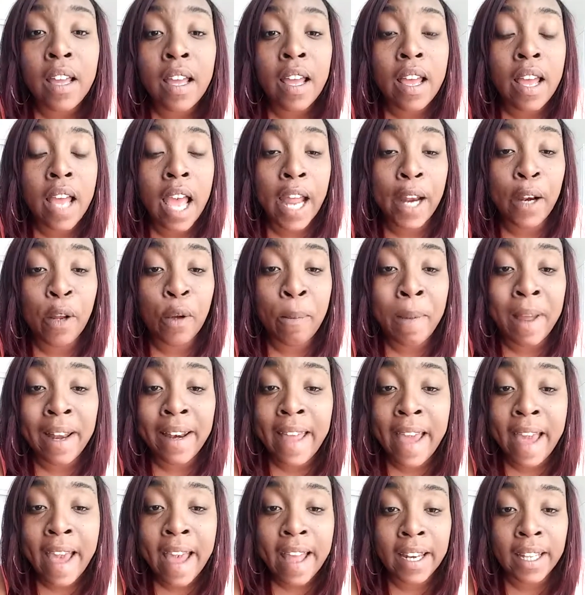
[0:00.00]
I know my
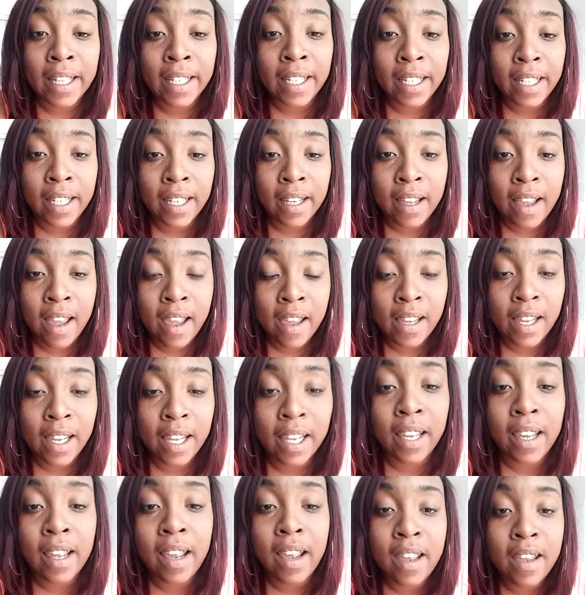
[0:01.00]
dad, he
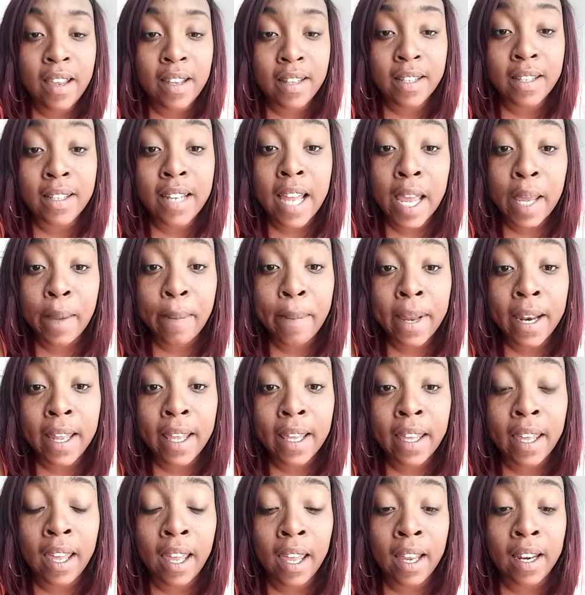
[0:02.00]
he is diabetic
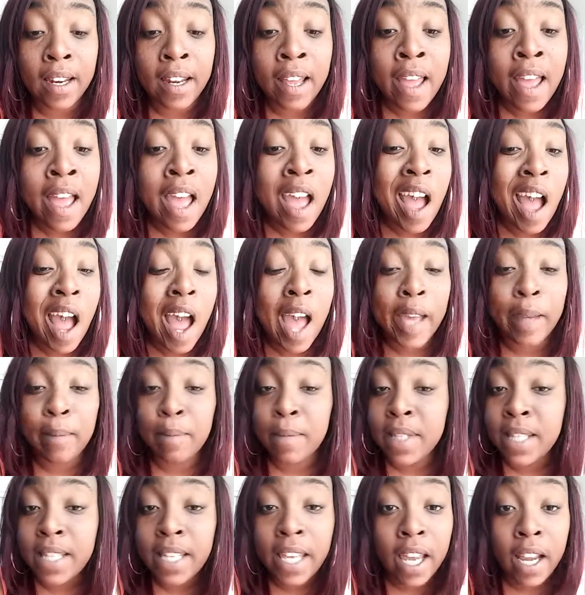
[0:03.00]
and I'm
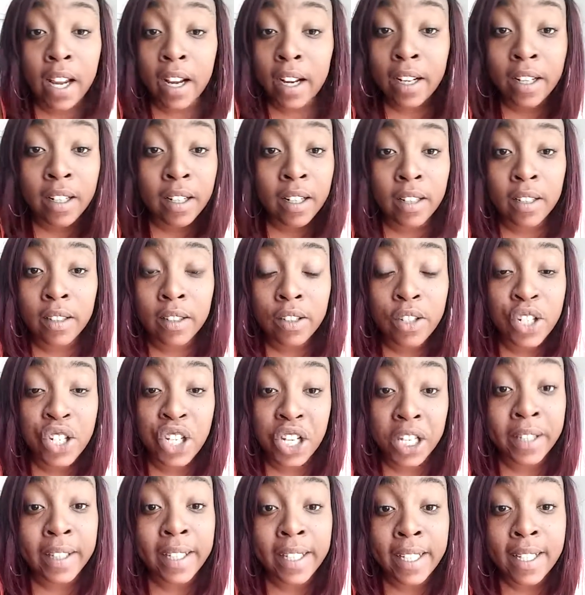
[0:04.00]
scared
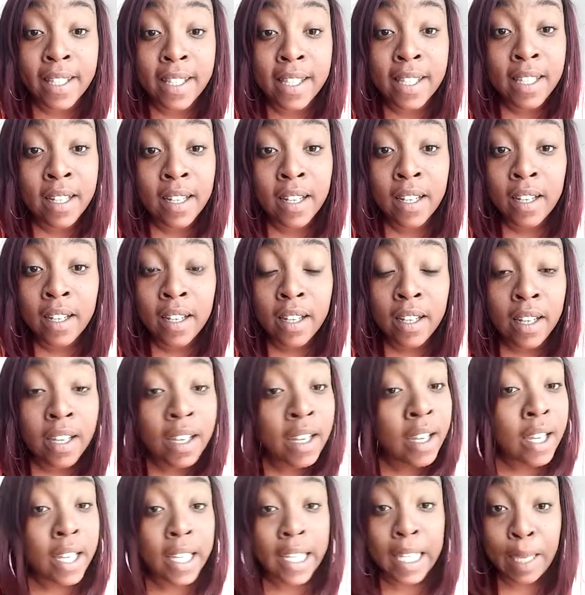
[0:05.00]
shitless
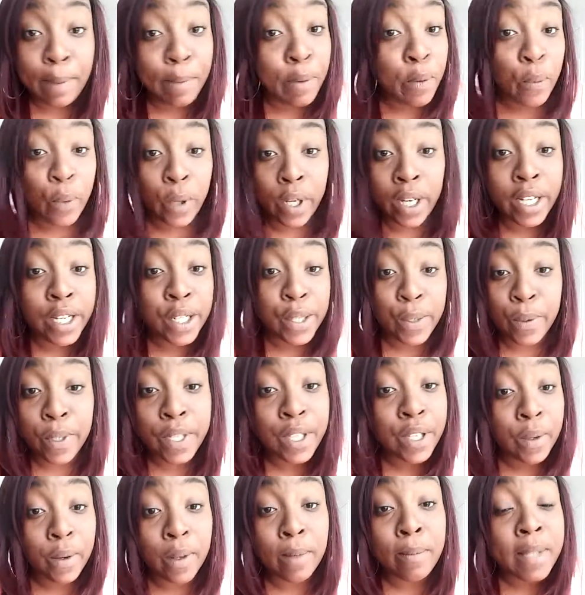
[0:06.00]
keep it 100 with
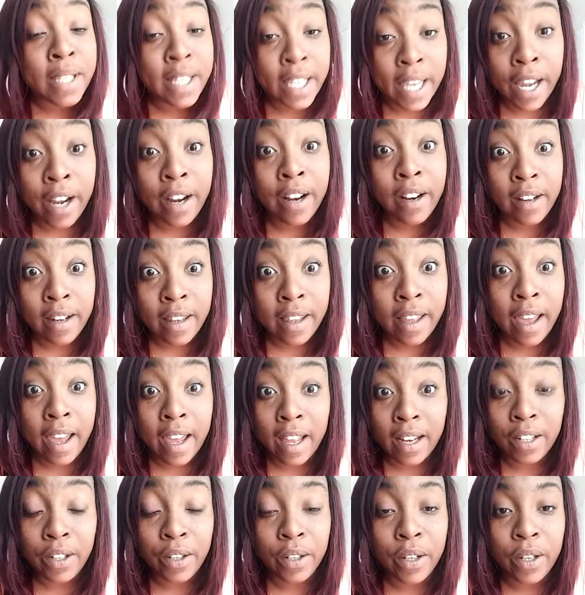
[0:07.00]
you. I'm scared that,
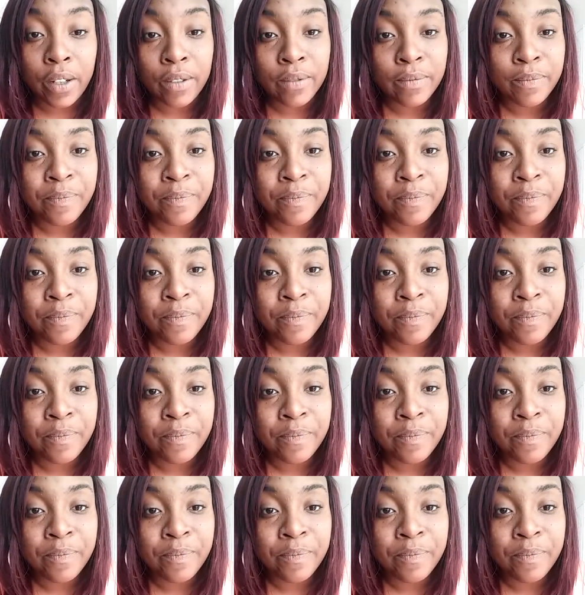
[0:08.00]
you know,